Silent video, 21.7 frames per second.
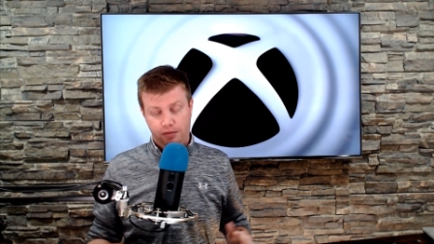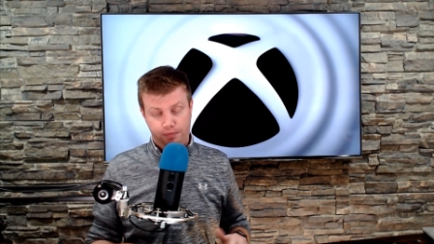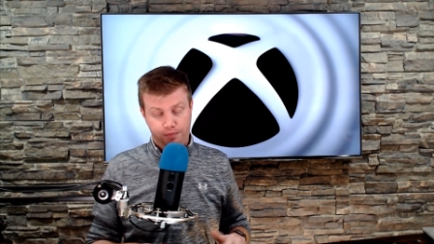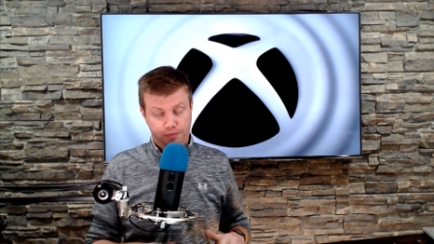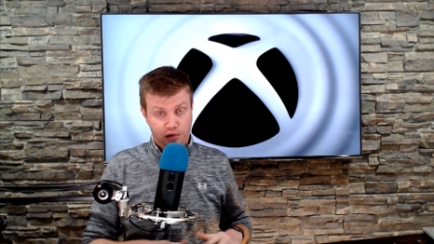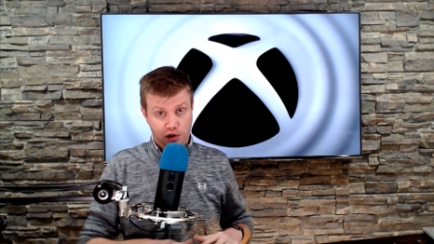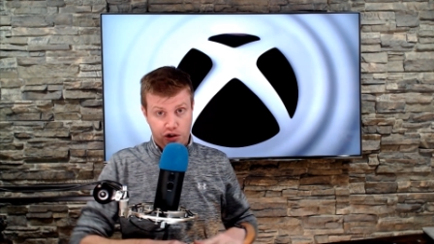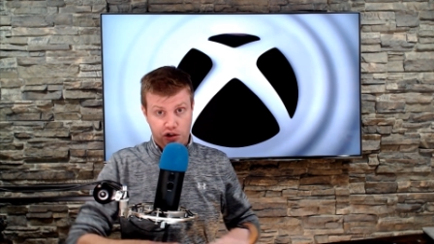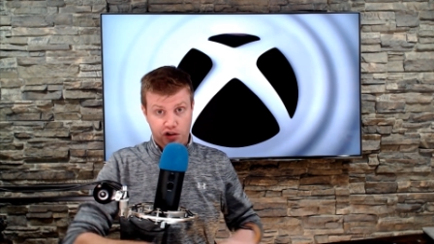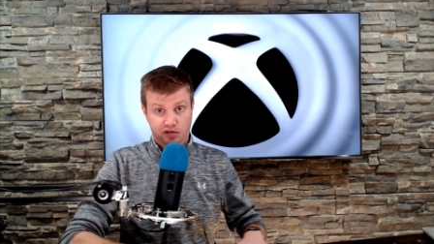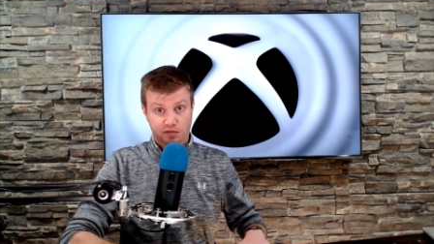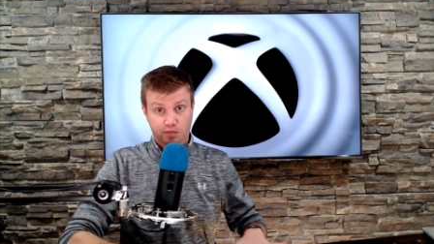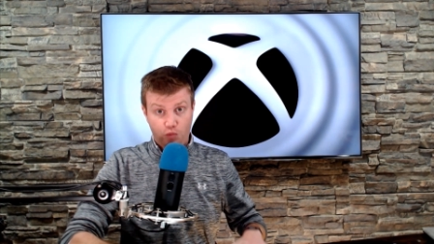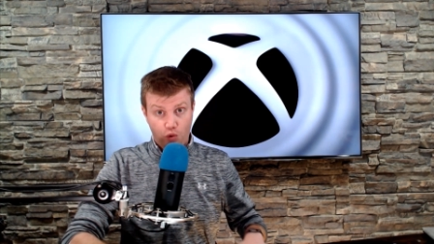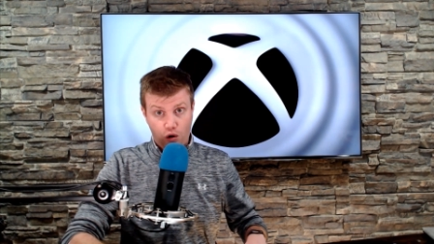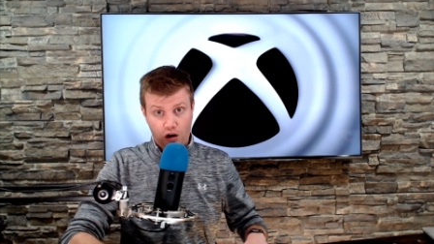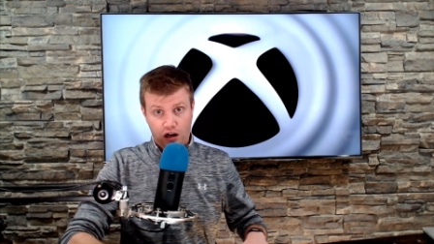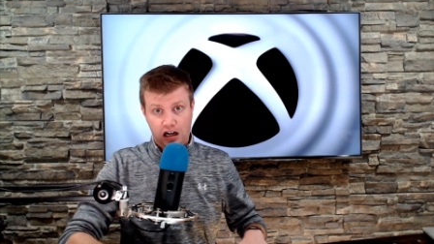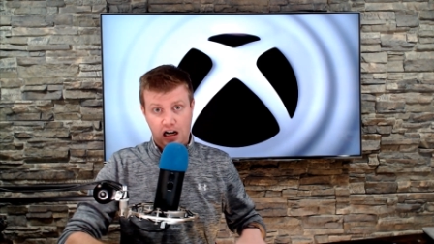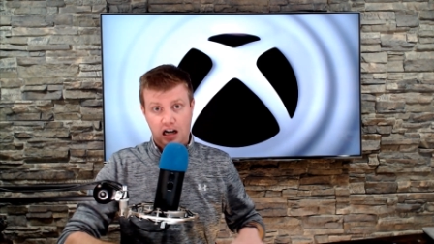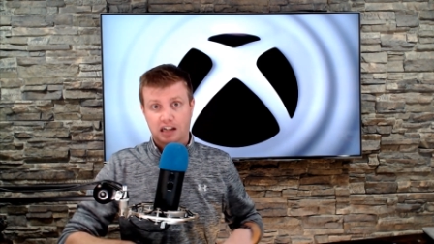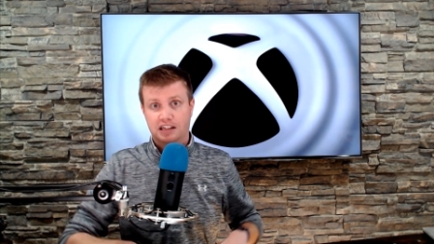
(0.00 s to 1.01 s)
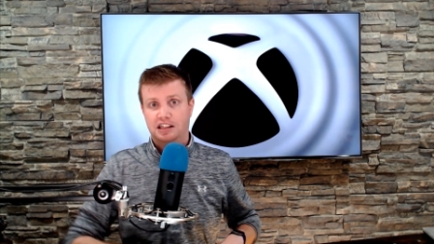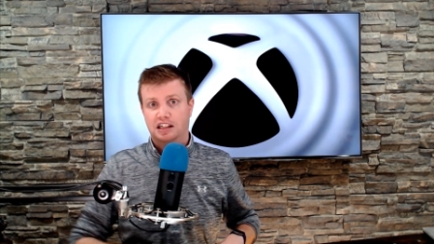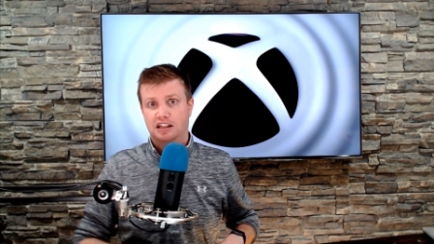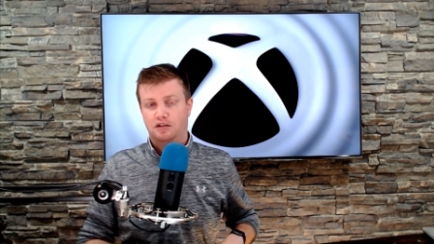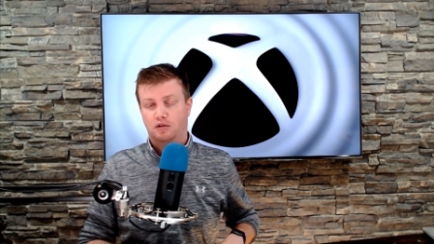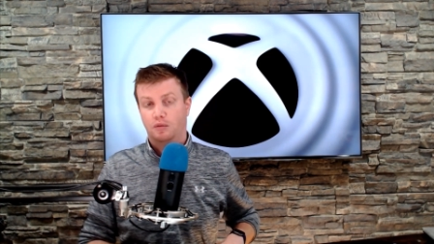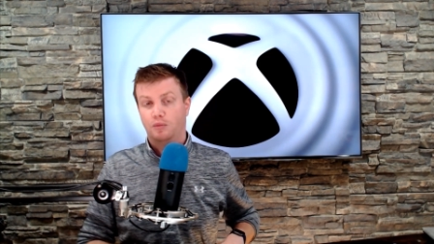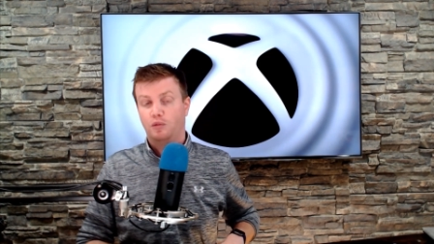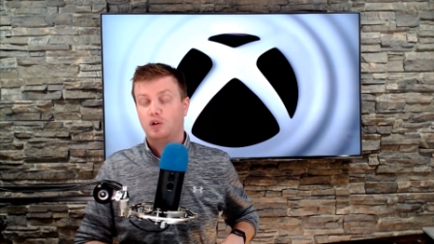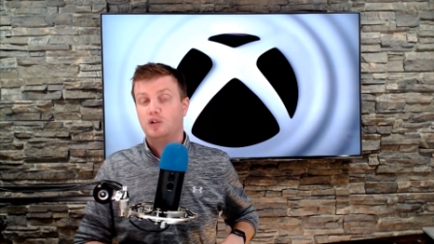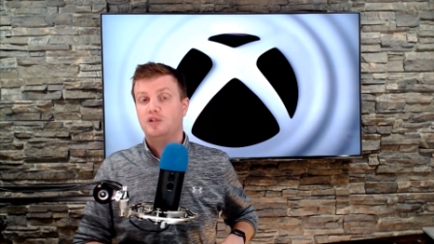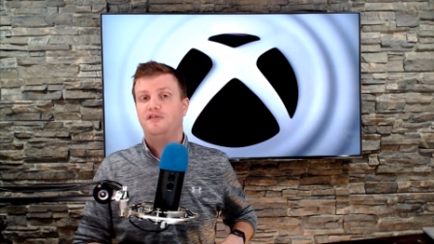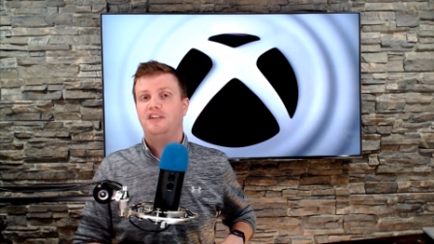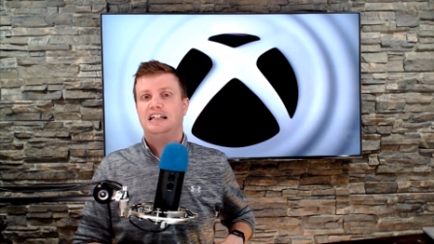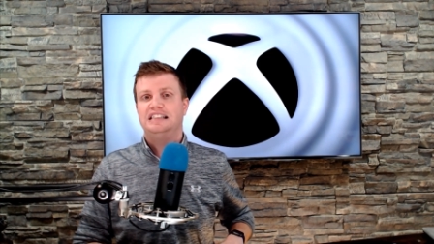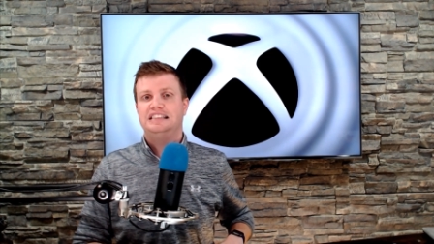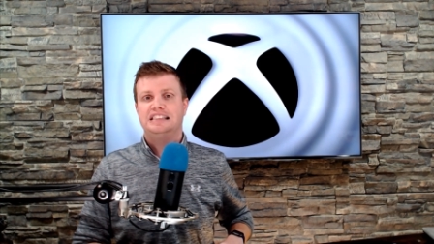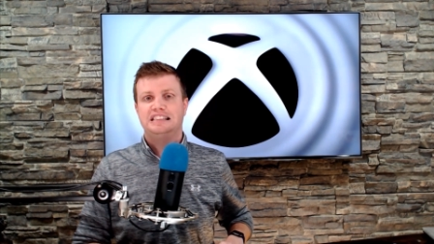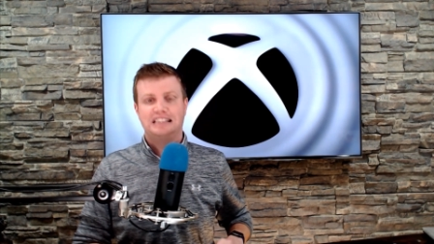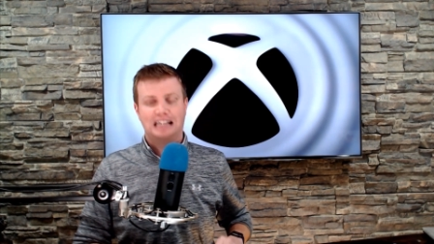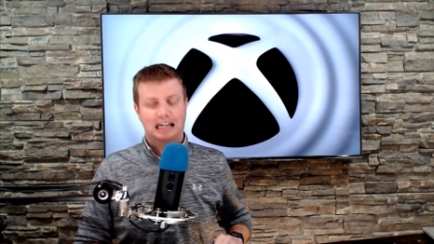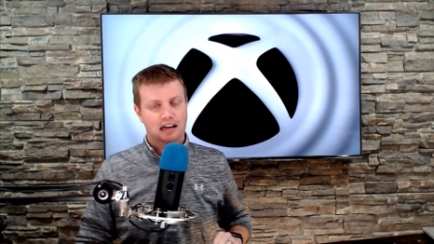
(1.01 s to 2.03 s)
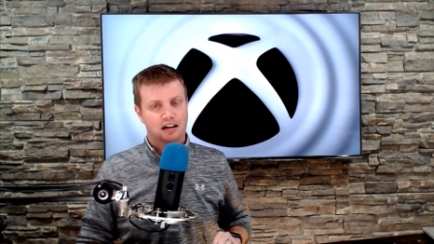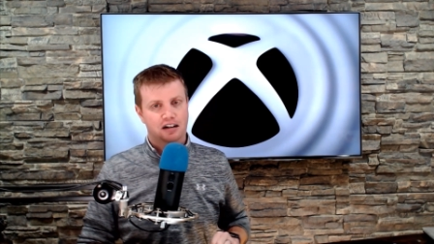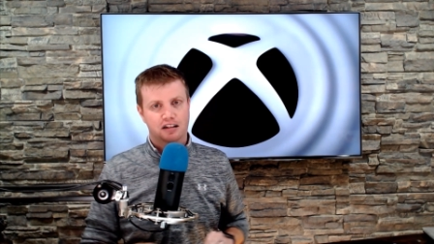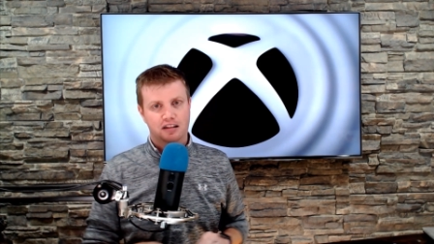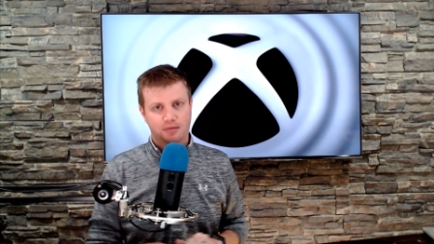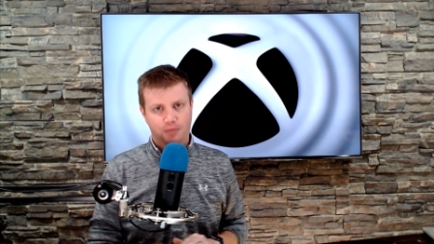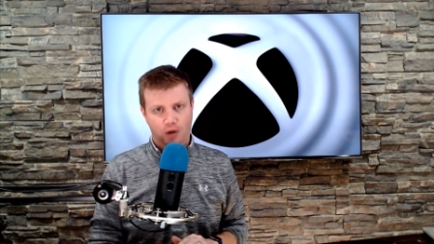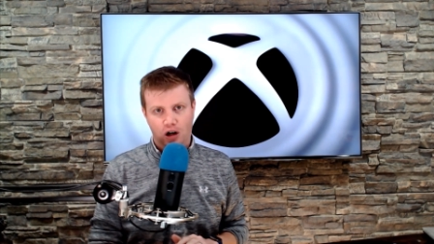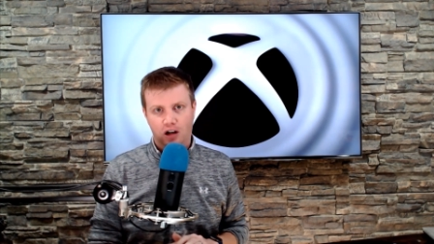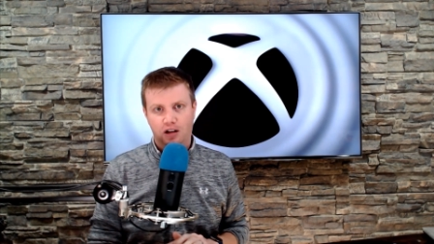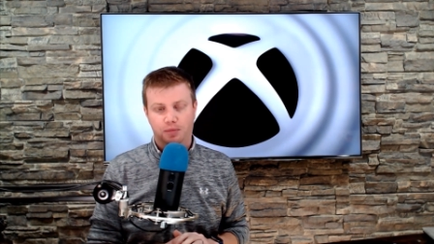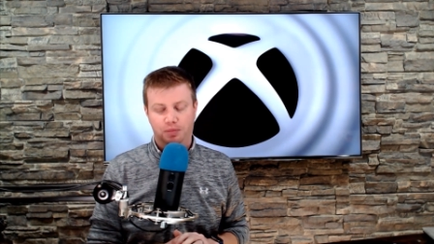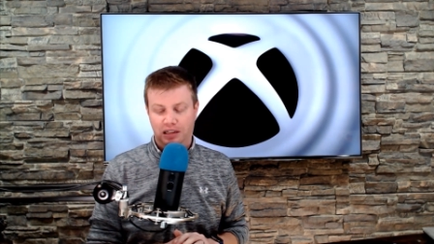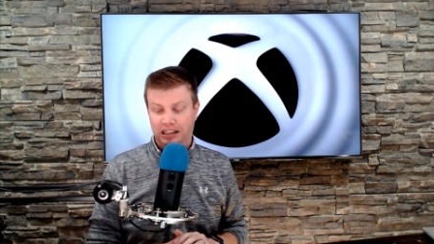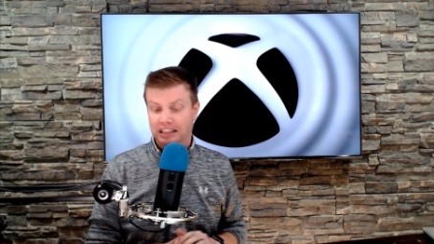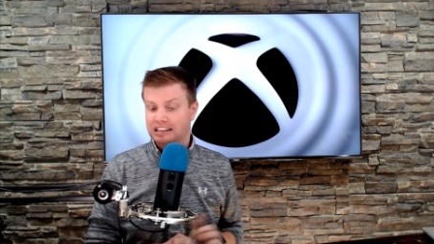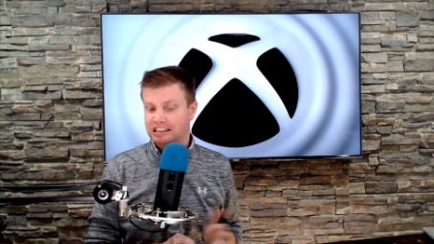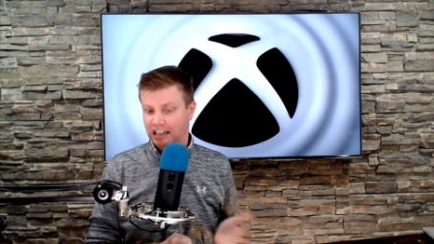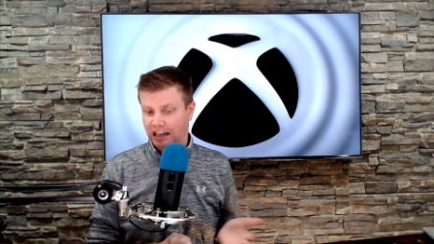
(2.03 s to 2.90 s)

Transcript: pushes more content or more devices out in the marketplace.